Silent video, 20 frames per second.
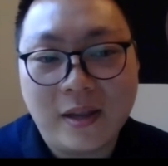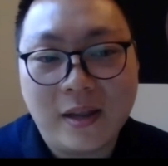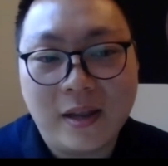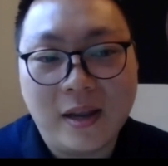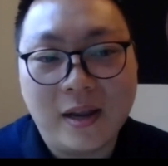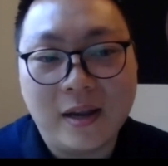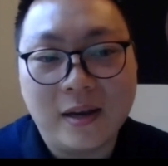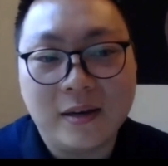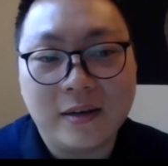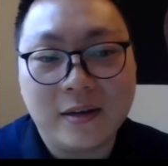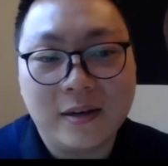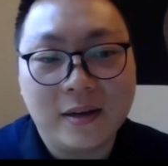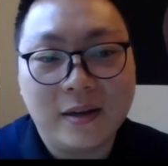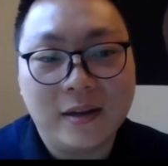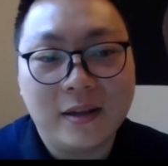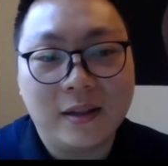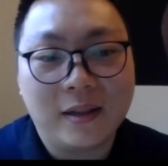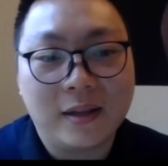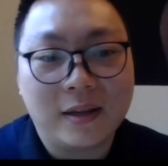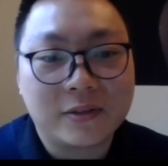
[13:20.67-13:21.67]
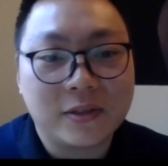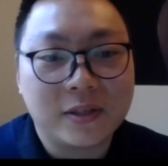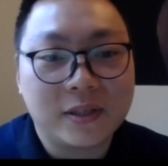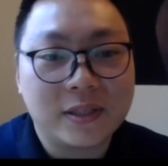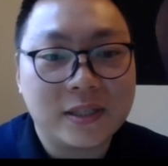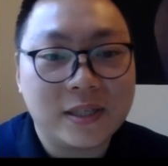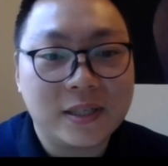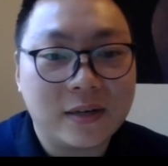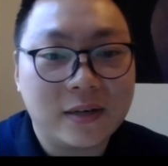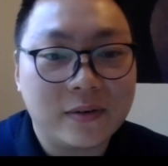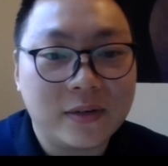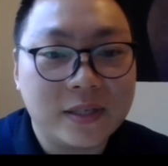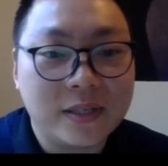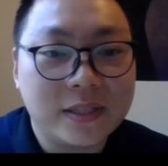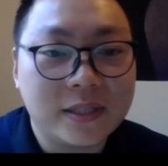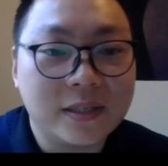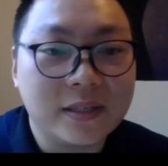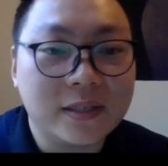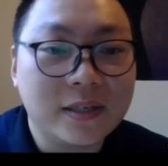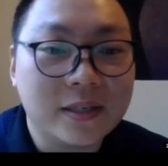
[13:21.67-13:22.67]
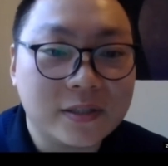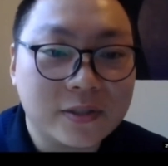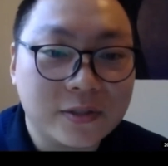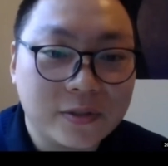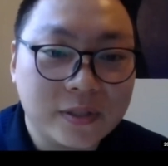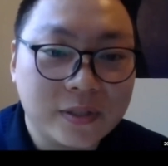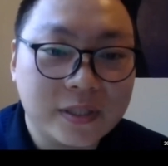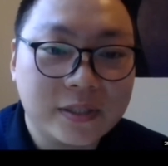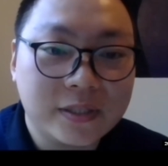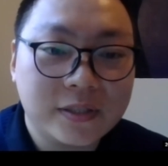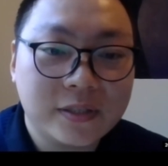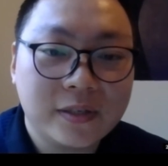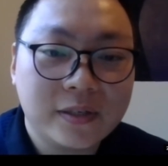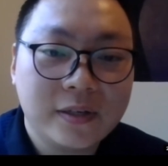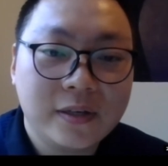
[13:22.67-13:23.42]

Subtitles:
and electric generation industries